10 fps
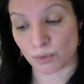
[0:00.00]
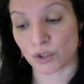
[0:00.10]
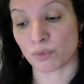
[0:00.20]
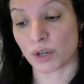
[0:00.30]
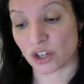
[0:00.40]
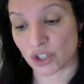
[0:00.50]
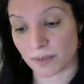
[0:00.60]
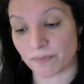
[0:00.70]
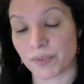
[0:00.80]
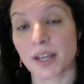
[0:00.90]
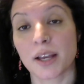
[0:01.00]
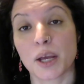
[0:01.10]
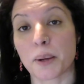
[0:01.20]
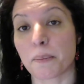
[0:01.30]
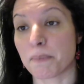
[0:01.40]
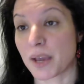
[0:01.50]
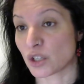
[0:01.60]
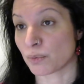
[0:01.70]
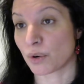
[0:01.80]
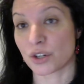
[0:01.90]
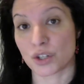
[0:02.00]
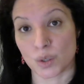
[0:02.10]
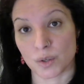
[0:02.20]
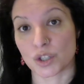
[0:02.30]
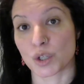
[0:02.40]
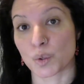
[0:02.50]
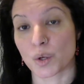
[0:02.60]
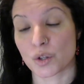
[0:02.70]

production, major part to it too.